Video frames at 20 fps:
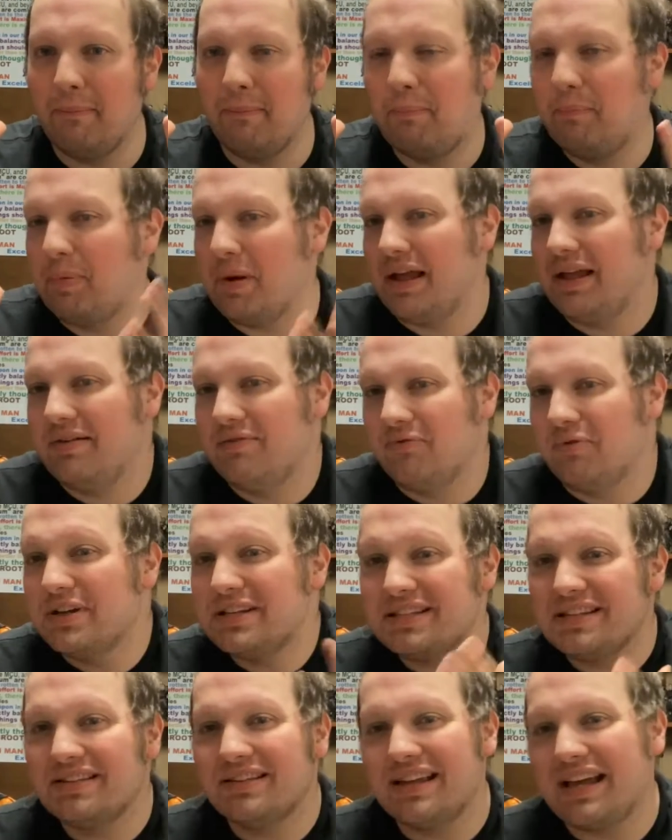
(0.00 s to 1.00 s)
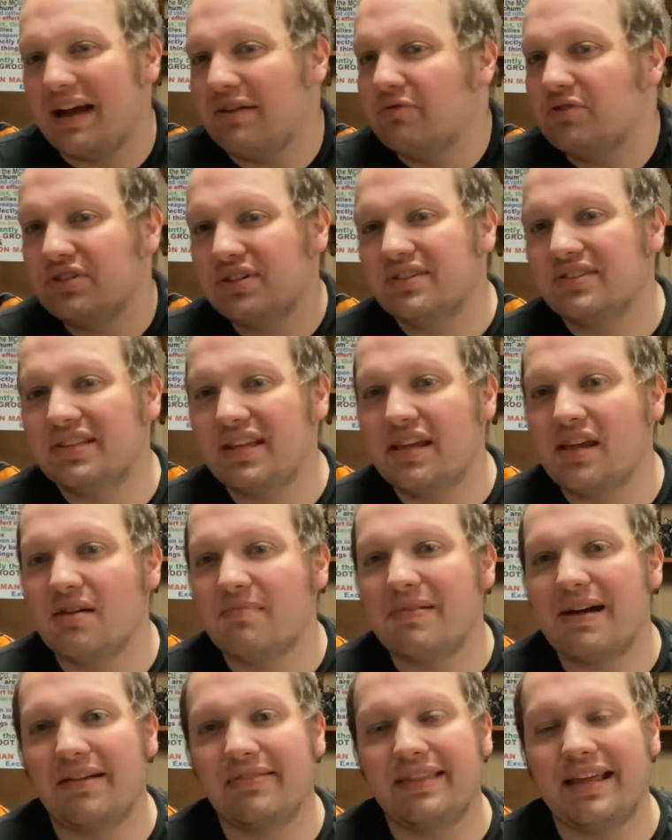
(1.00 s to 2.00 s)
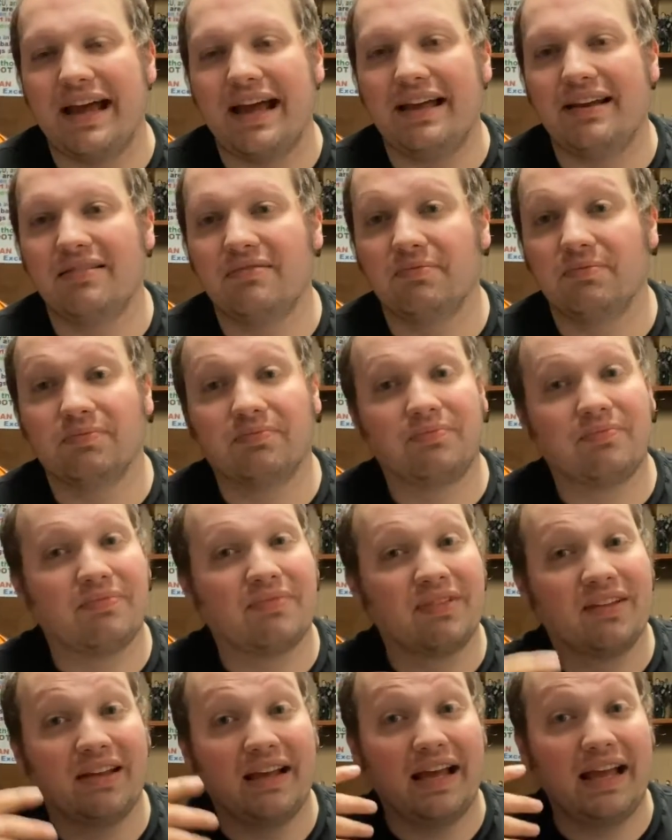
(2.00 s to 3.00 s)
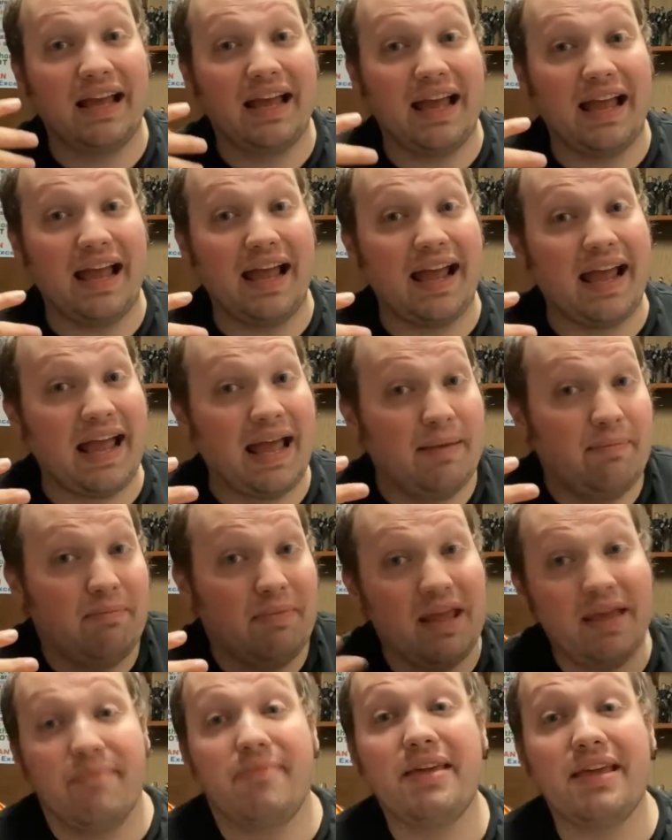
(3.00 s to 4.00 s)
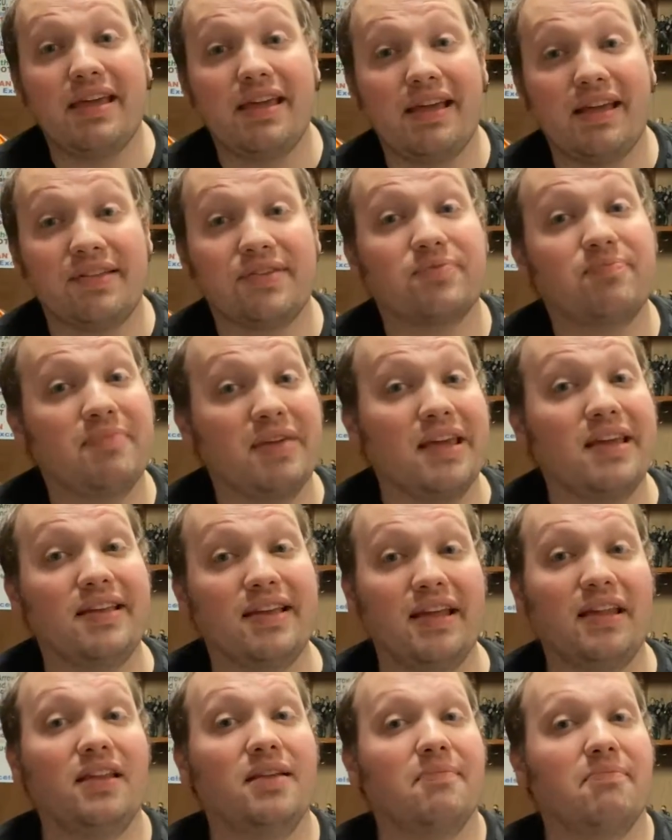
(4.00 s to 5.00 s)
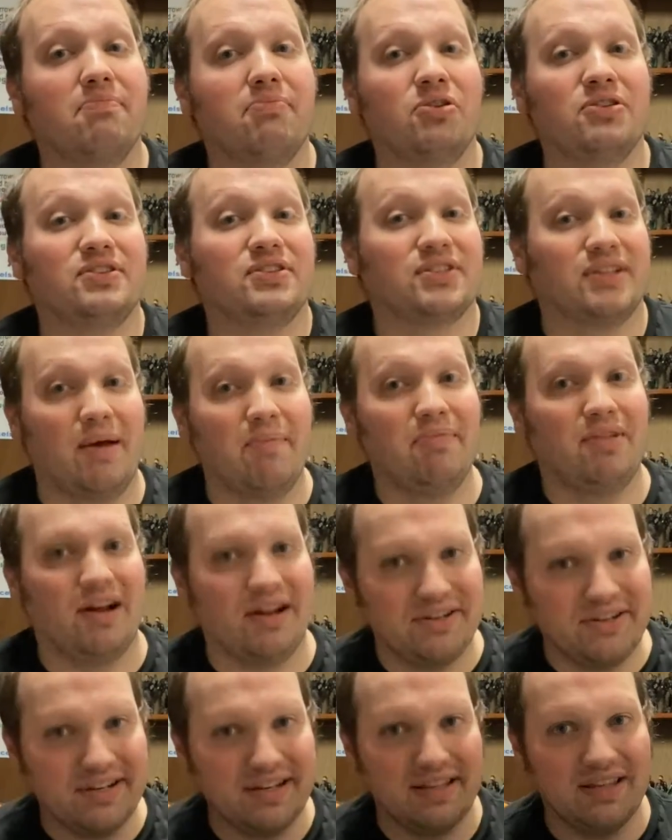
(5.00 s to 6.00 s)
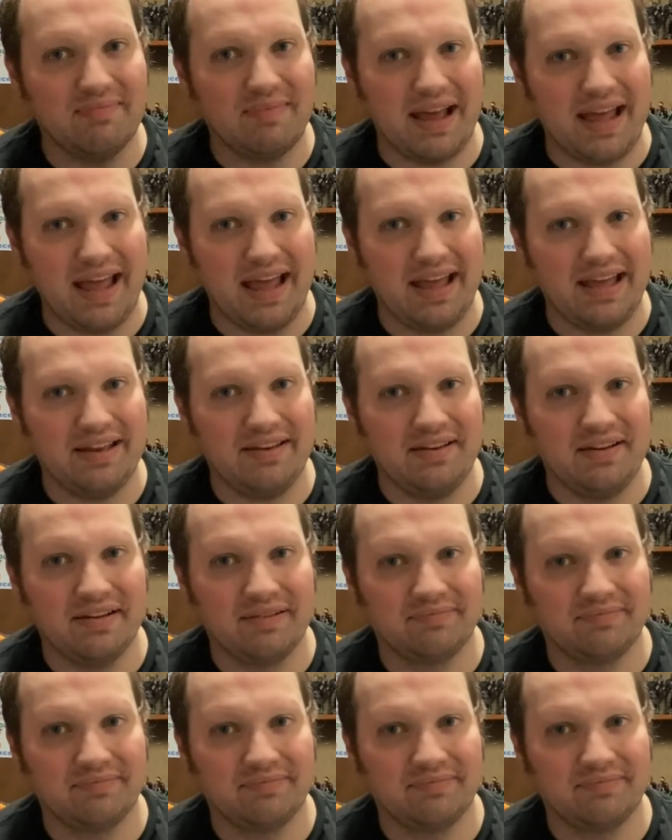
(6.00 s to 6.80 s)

But recently I was just thinking about that. And maybe it's me needing to put some logic into my head.